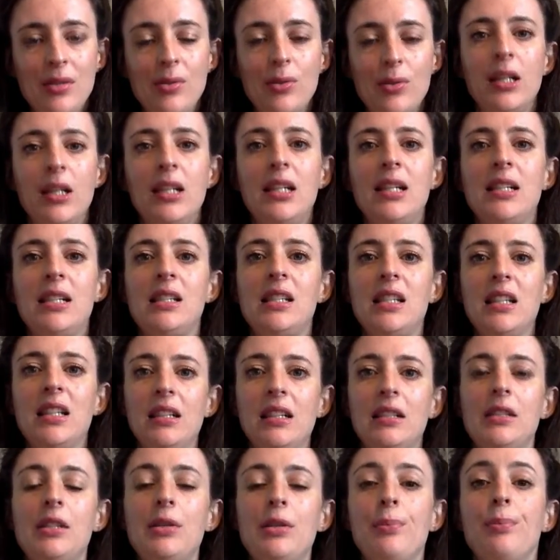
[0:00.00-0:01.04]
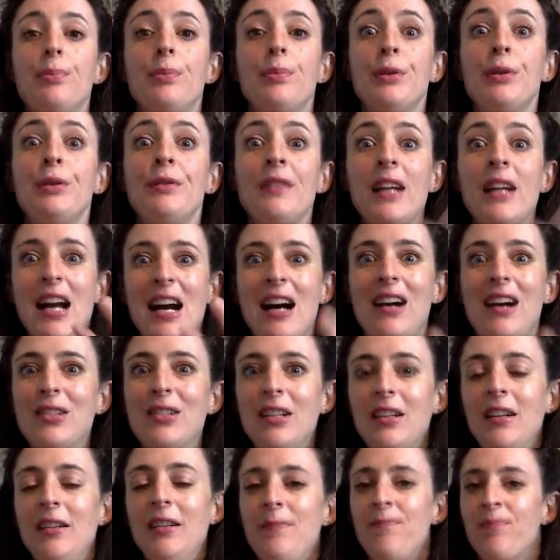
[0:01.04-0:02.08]
sorted and to move
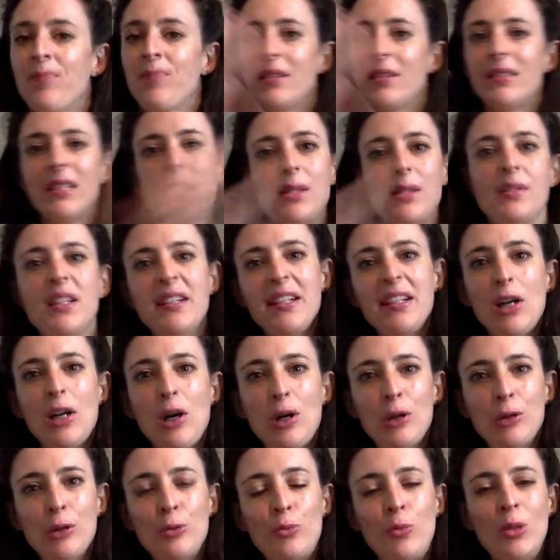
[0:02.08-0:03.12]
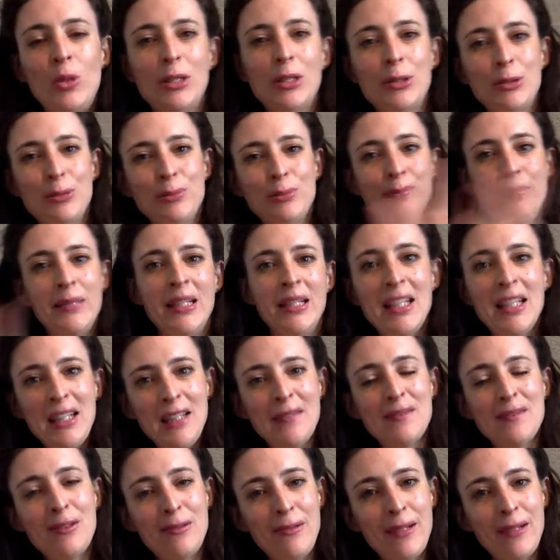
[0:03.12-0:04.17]
out these very old world
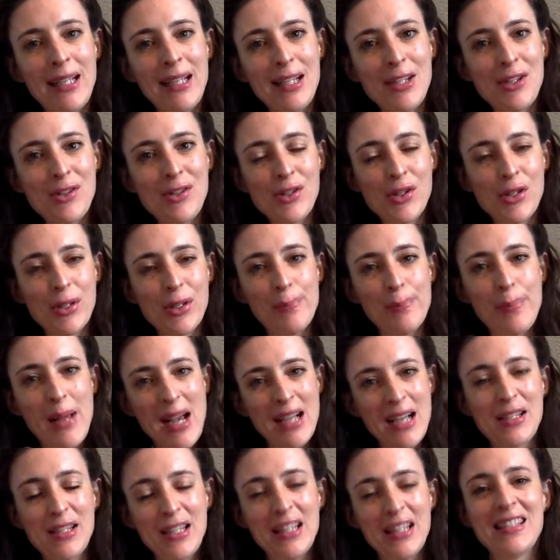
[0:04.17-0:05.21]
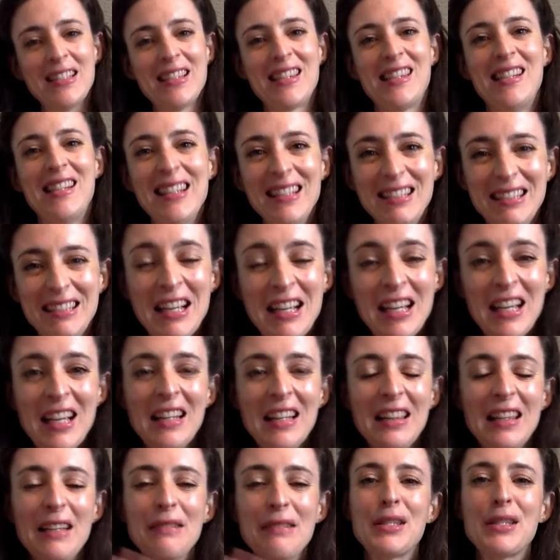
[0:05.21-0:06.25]
medieval relationship patternings
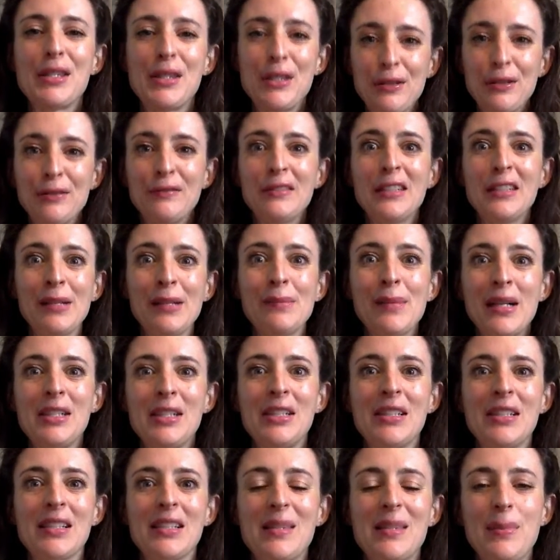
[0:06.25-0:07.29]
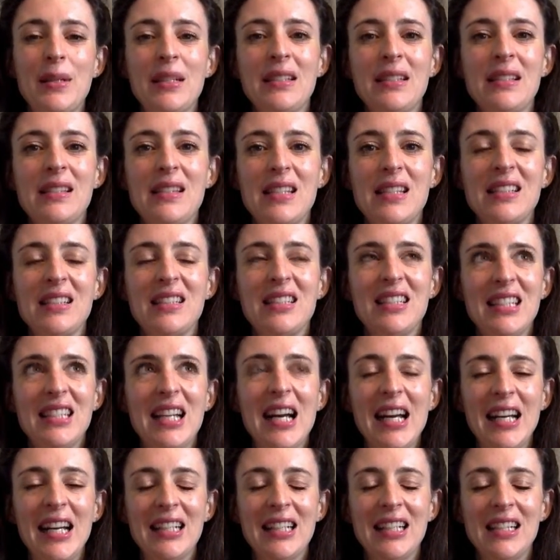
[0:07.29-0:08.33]
that we're still very much experiencing
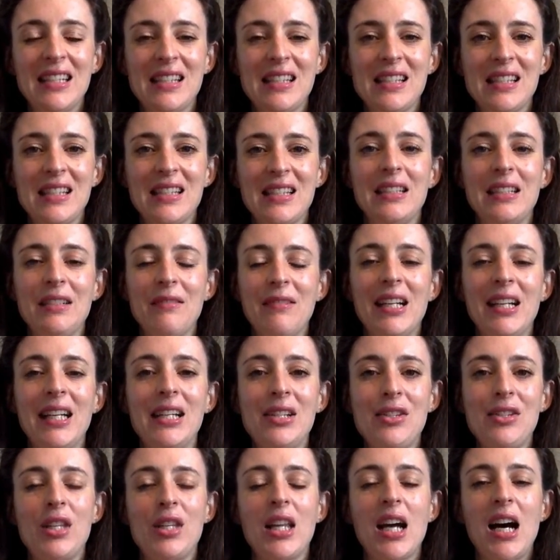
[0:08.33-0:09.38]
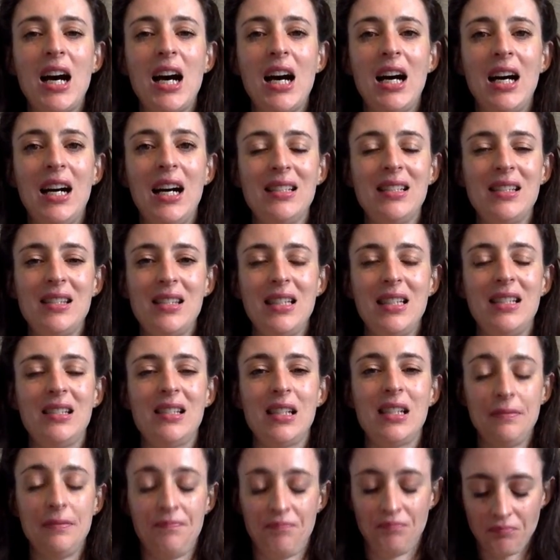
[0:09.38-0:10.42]
today, and it is a relation to the heart
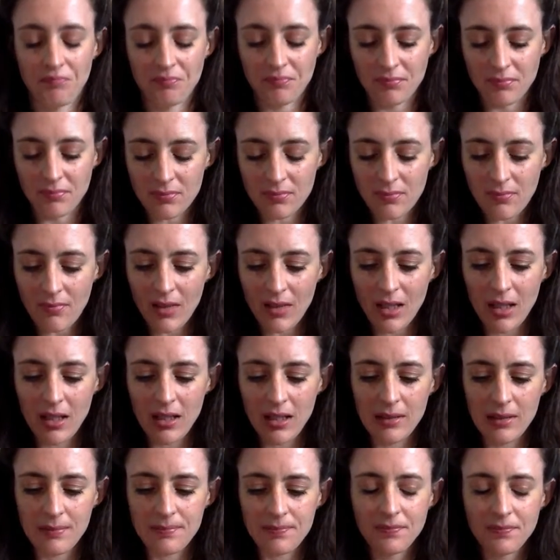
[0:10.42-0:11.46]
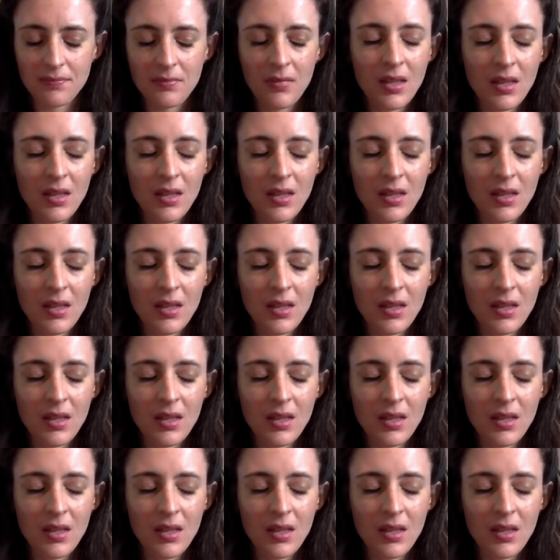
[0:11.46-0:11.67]
center. So